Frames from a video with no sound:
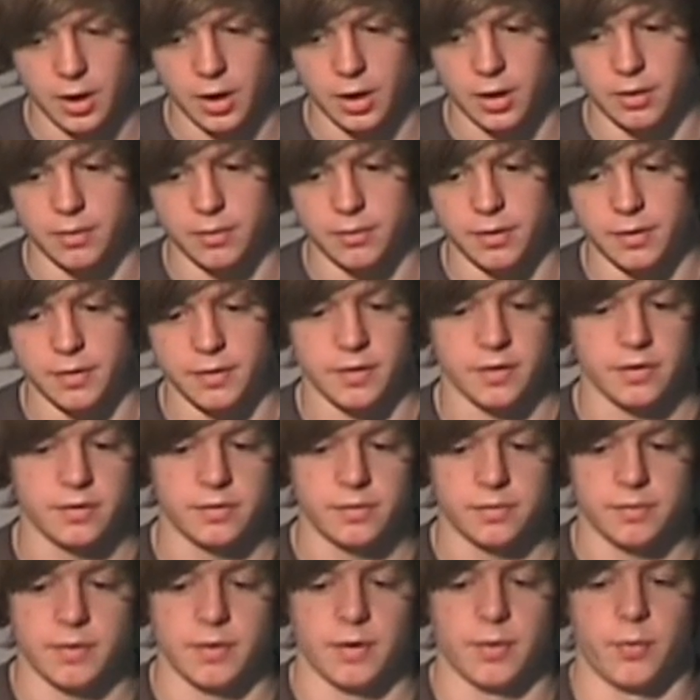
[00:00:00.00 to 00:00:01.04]
And
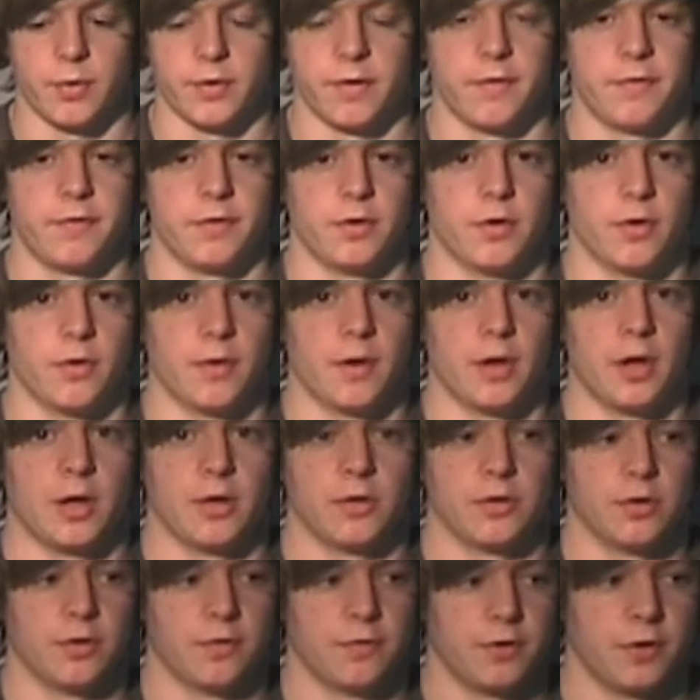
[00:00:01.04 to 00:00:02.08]
this, if you've got the
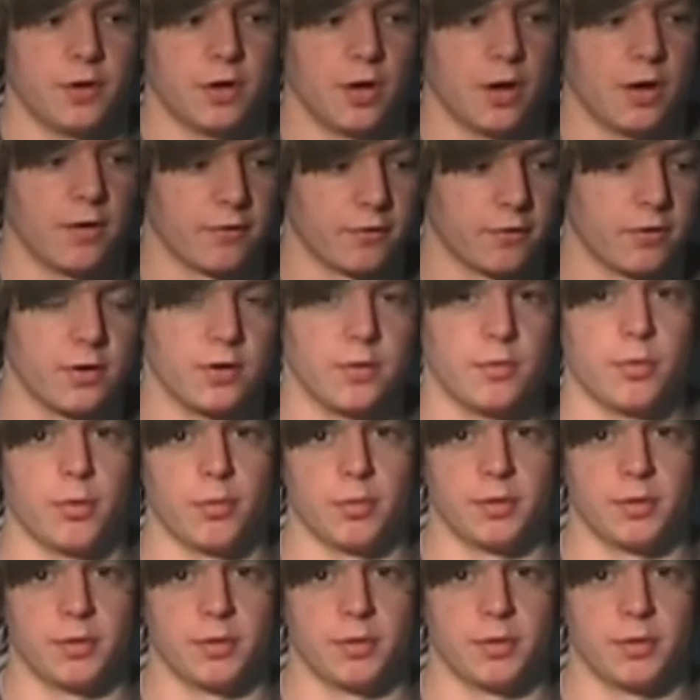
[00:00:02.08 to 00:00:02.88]
lights off, you've